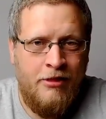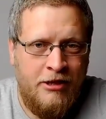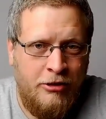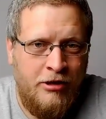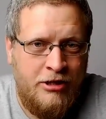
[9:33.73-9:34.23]

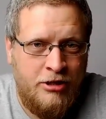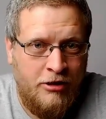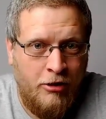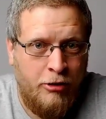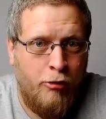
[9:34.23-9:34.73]
then you need to,
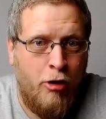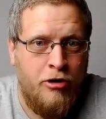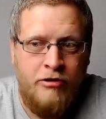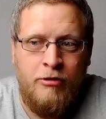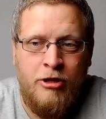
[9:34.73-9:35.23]
your
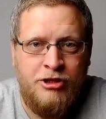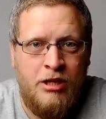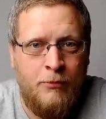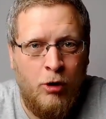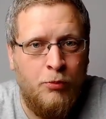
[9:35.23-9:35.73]
only
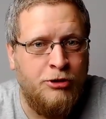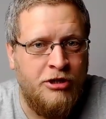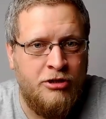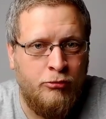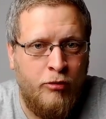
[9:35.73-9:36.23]
legitimate
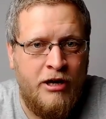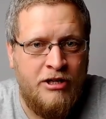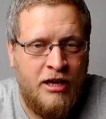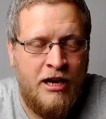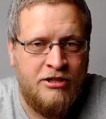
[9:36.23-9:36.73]
option is to
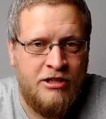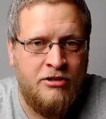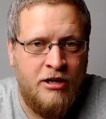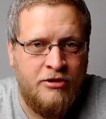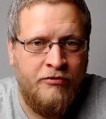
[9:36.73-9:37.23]
raise that as
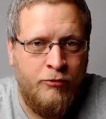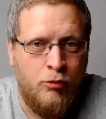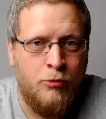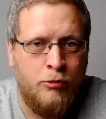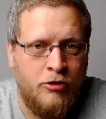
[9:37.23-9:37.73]
a
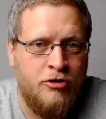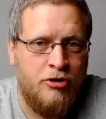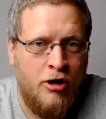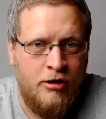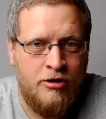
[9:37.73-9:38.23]
formal
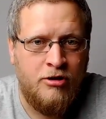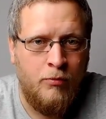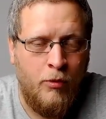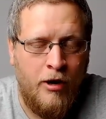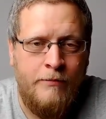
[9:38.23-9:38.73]
concern in
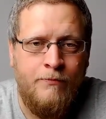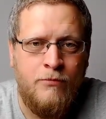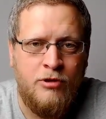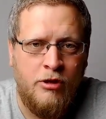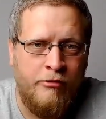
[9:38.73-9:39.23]
some way.
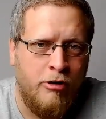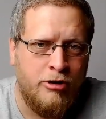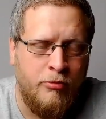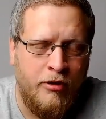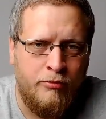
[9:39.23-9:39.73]
So there are
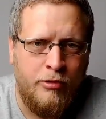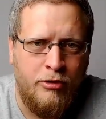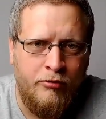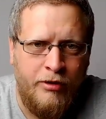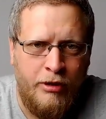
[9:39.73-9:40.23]
some, we
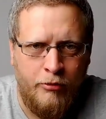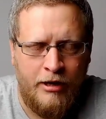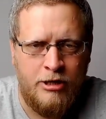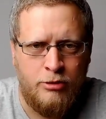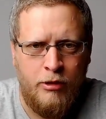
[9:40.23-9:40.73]
do a video on
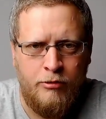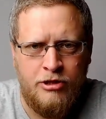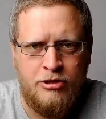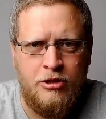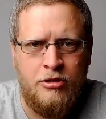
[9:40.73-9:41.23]
that as well,
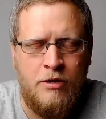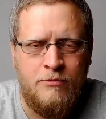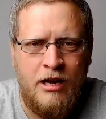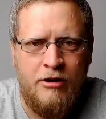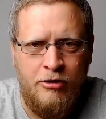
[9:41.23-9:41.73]
just in
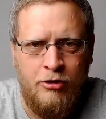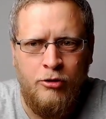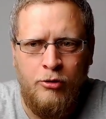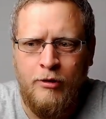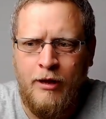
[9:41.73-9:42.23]
terms of how you
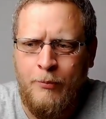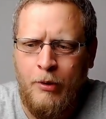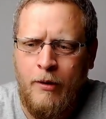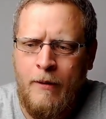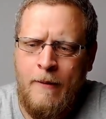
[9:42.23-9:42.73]
can do that.
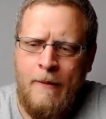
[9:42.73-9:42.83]
But